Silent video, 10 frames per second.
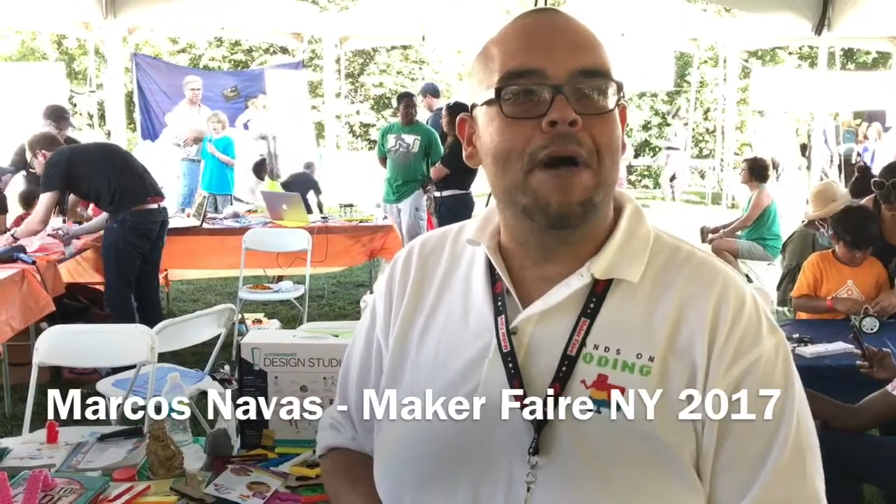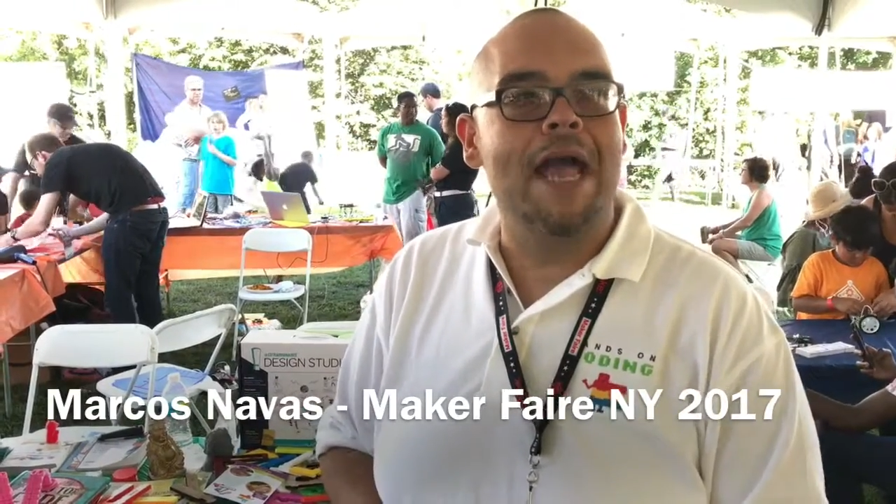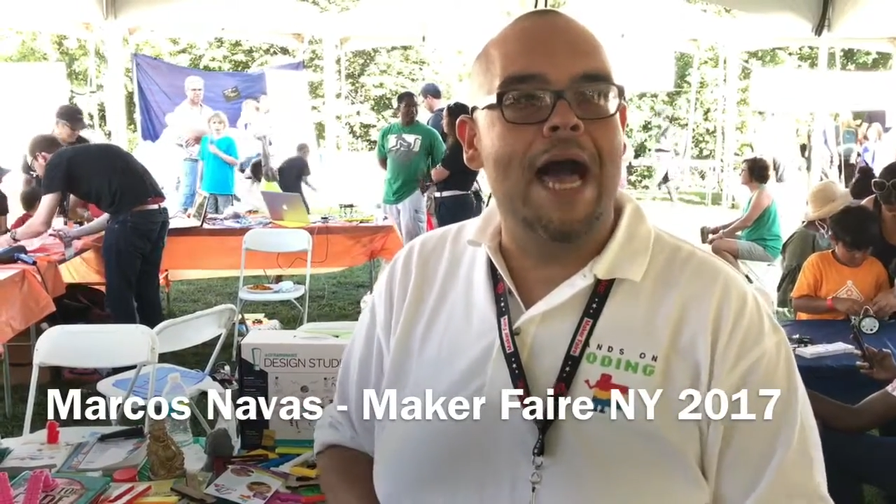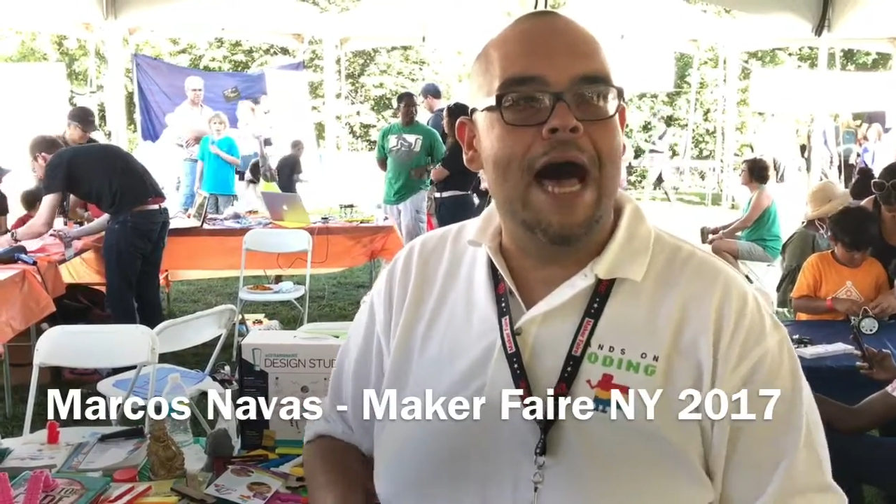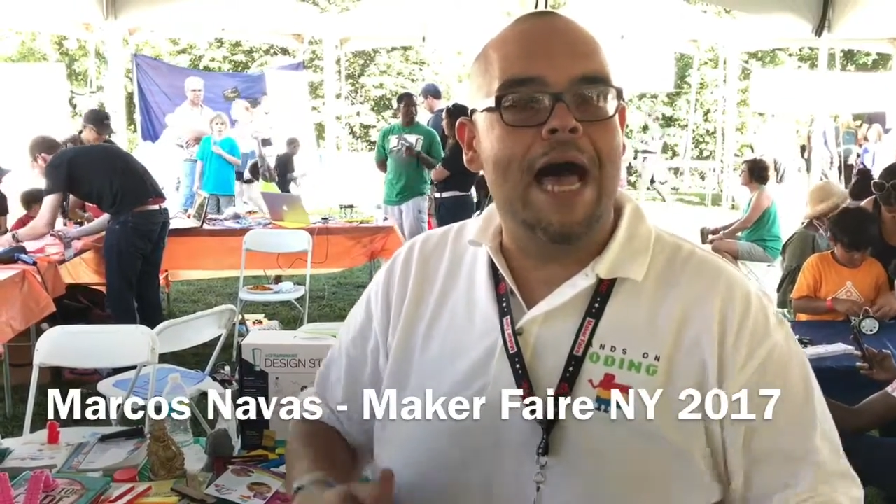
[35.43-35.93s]

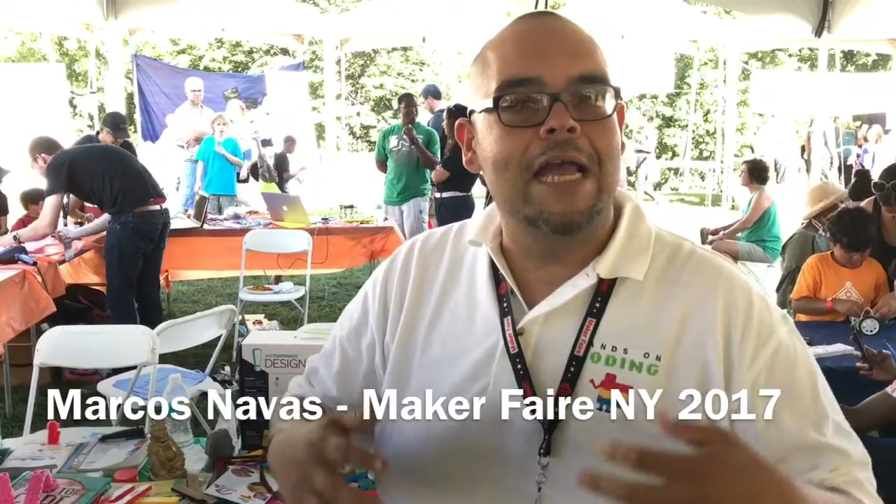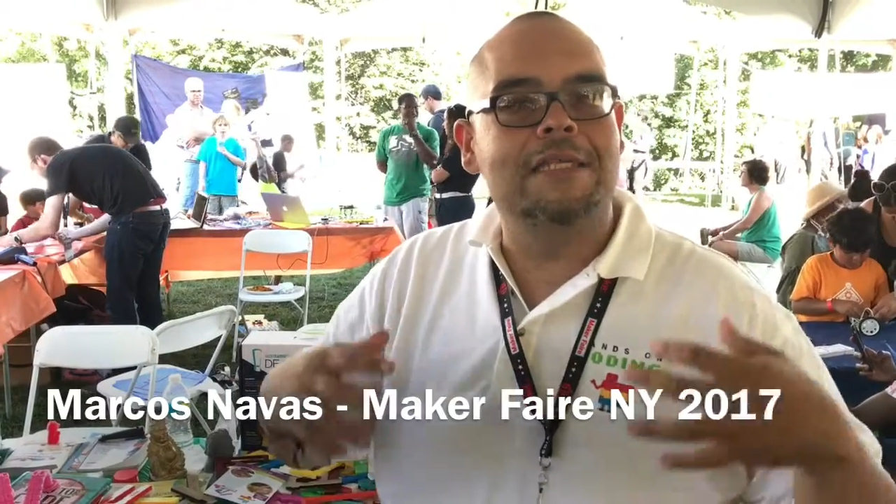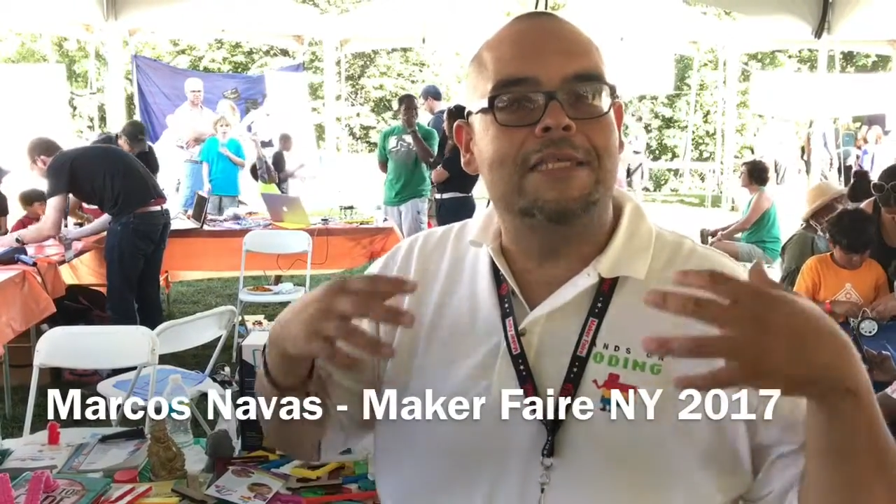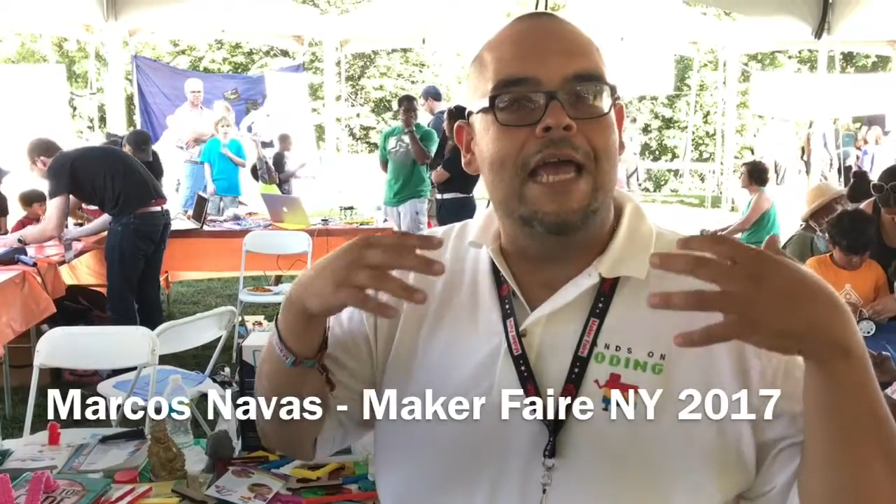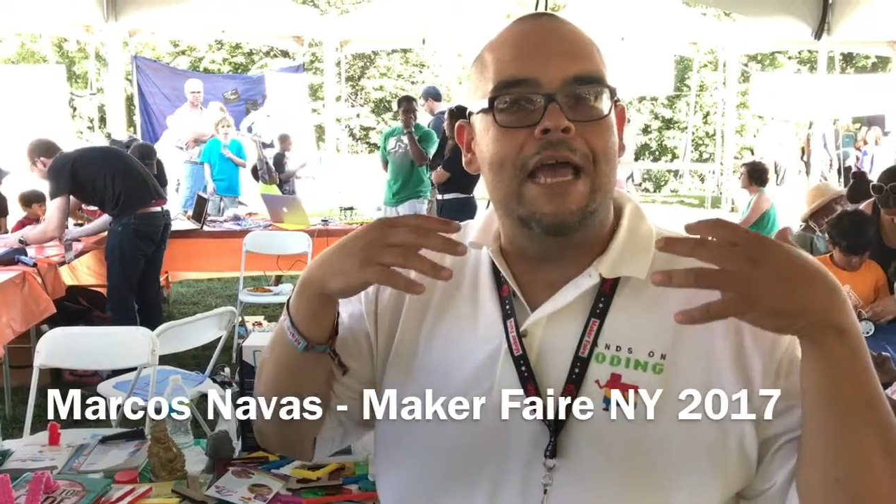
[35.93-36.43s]
my
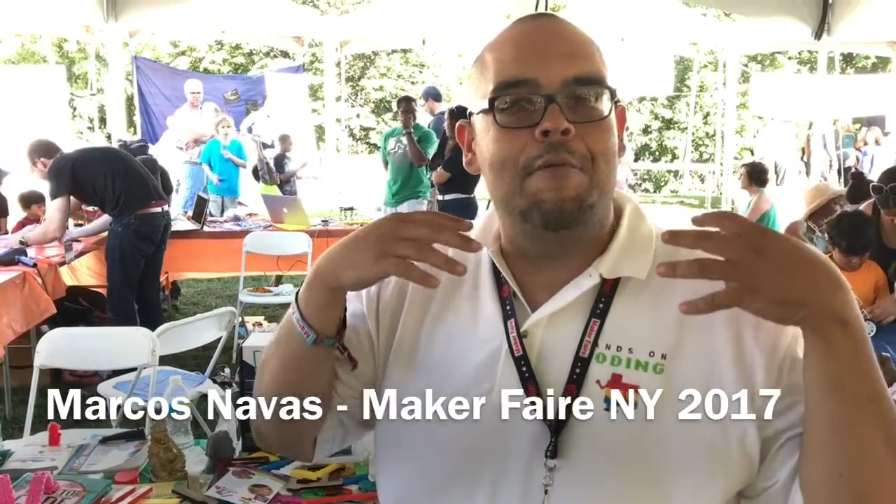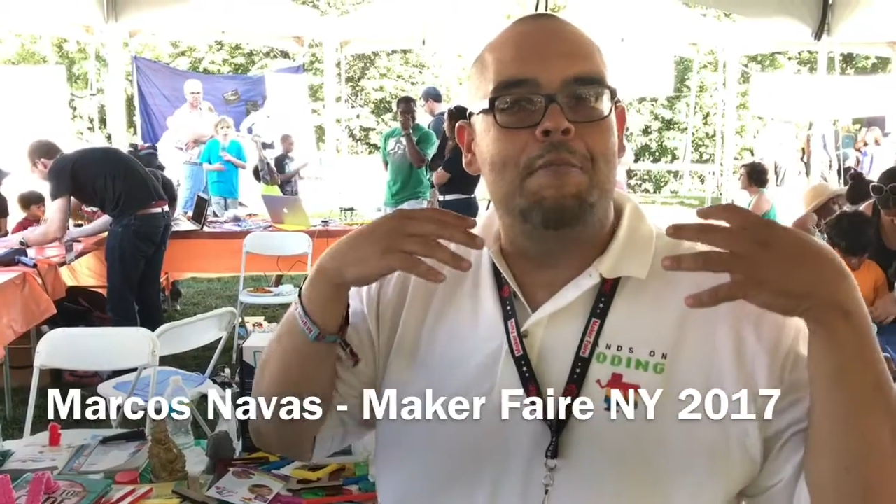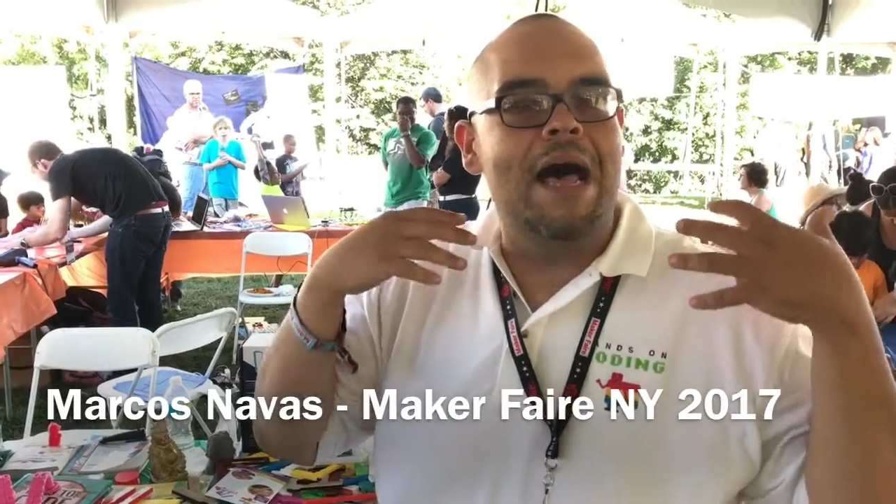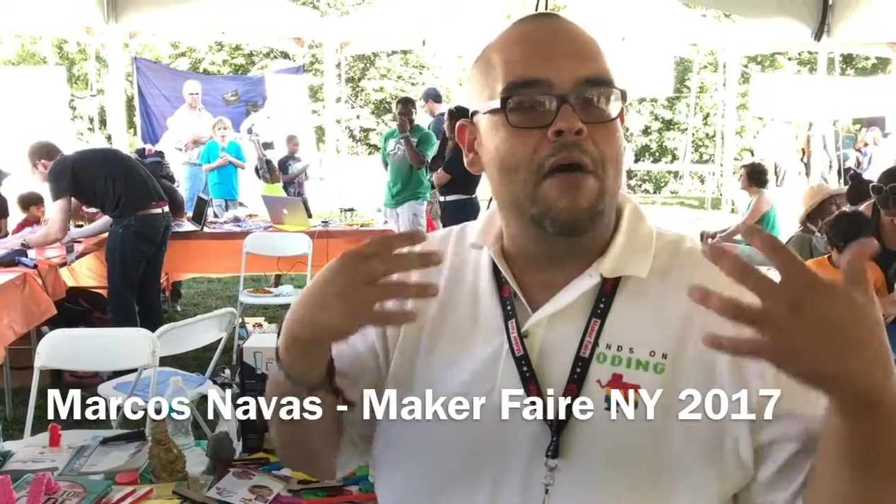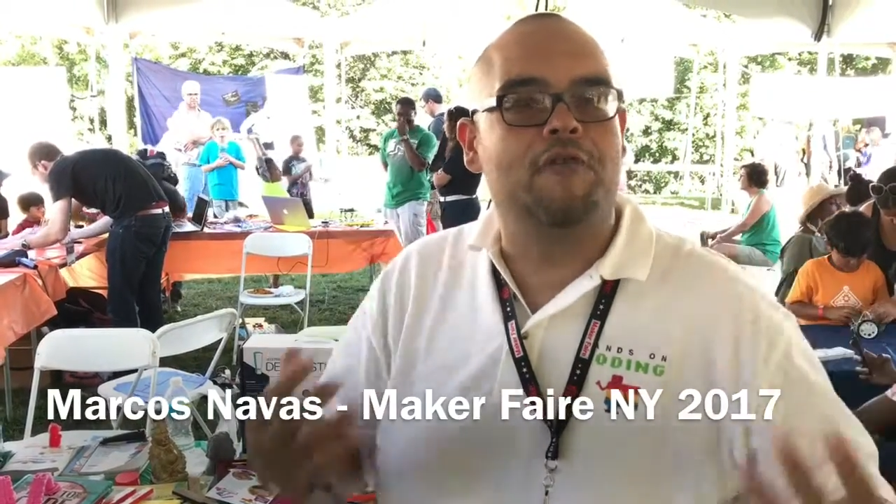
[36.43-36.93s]
eyes and
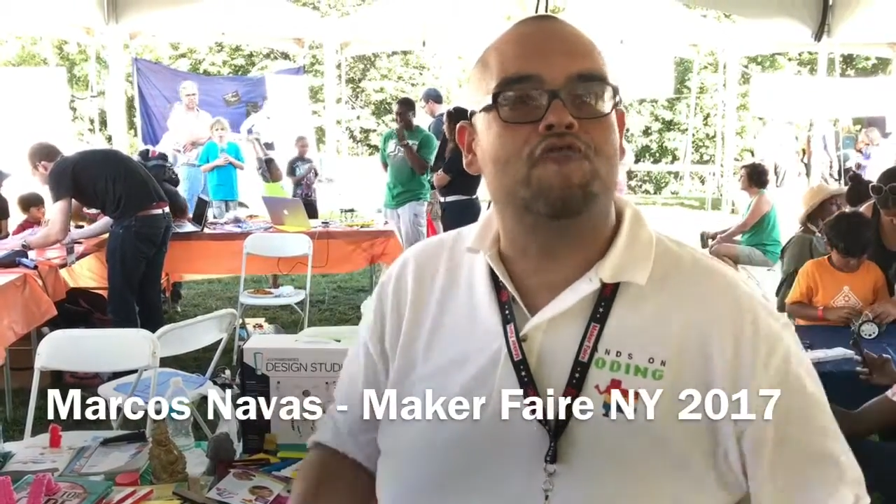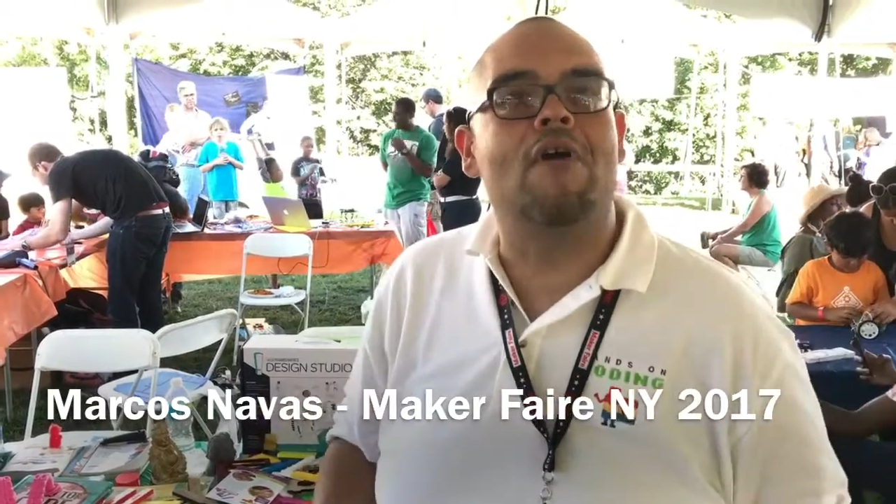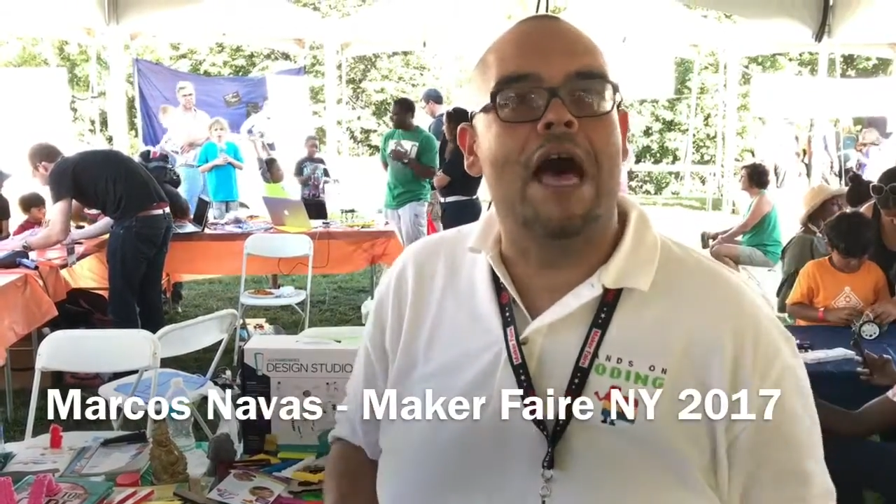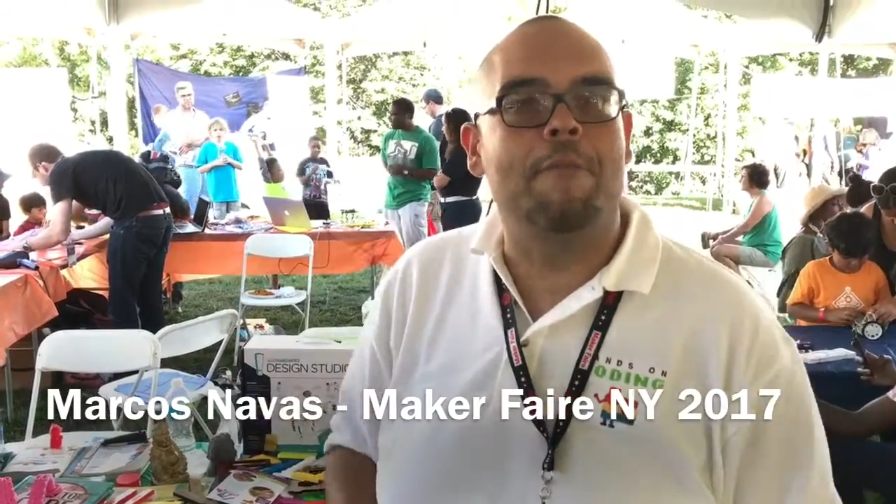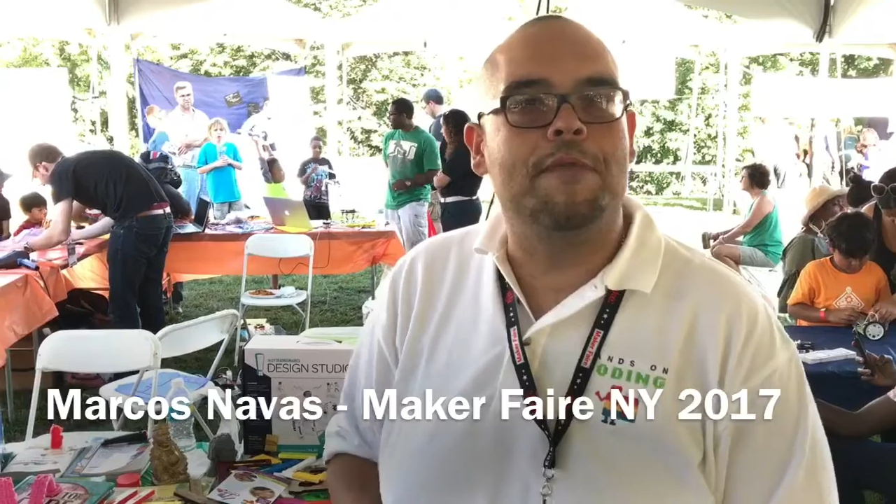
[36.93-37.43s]
mouth
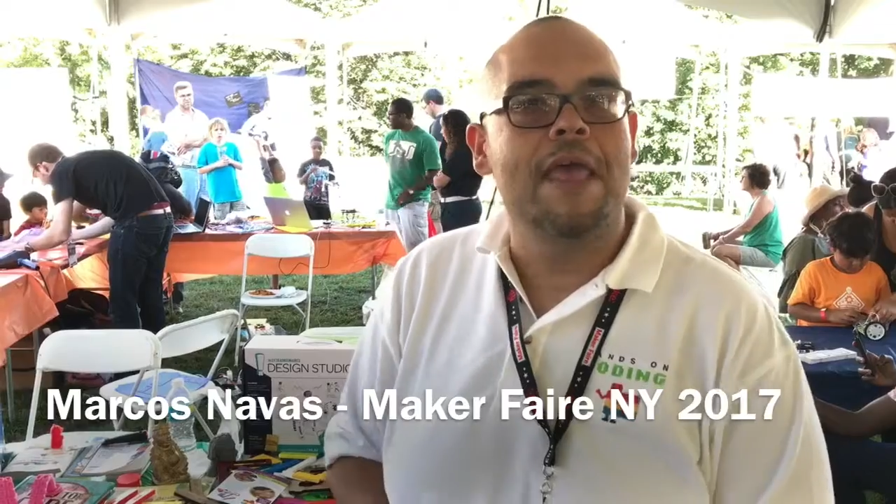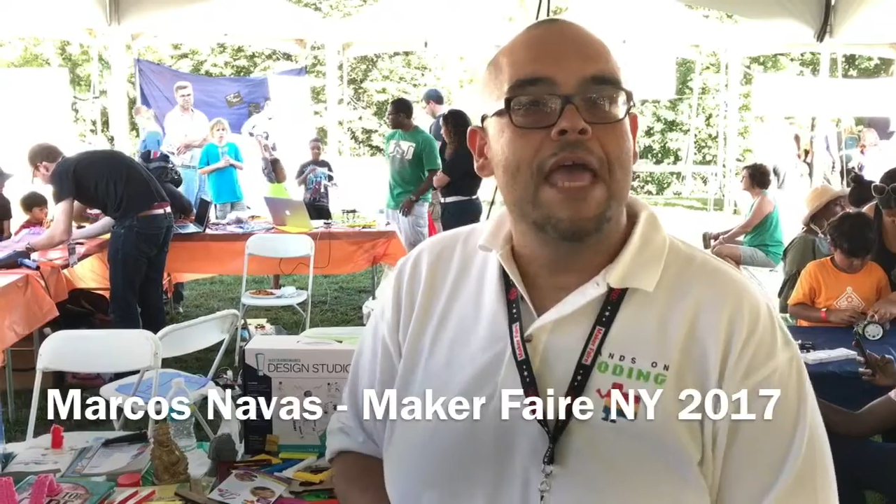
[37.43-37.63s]
dropped,